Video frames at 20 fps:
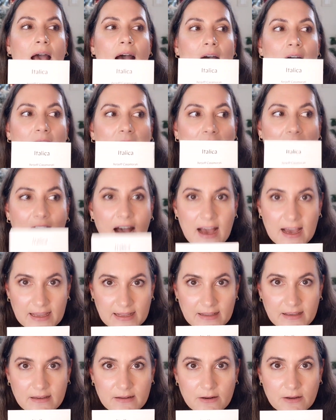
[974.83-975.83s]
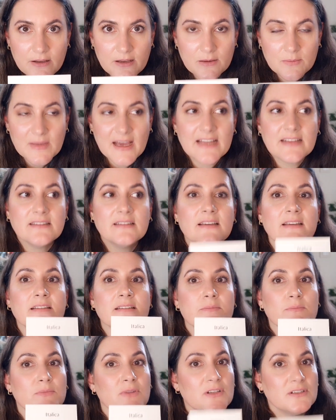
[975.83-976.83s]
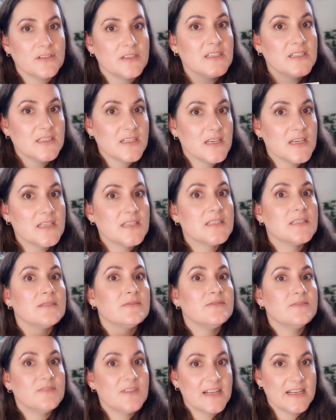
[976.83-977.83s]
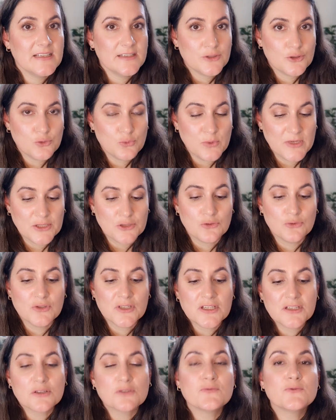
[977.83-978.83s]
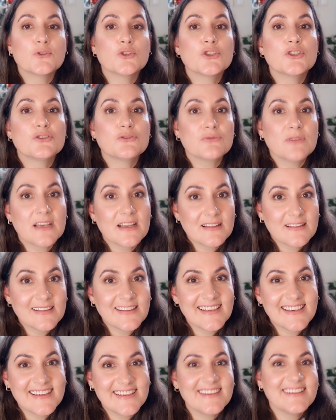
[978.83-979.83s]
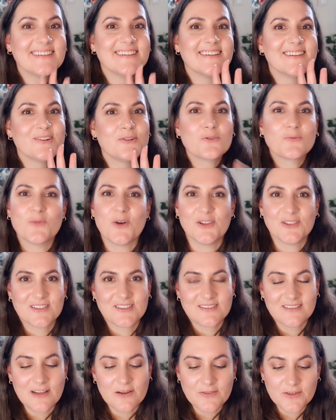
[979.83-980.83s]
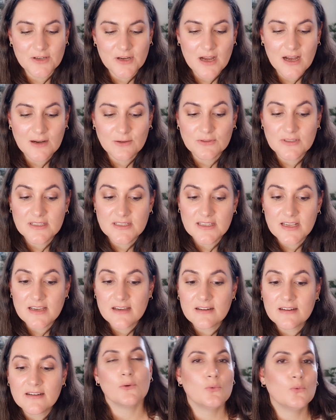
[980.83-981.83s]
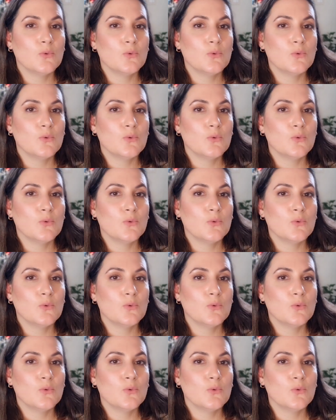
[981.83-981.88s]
Highly recommended, but it is very sweet. So this is for strictly gourmand lover out there.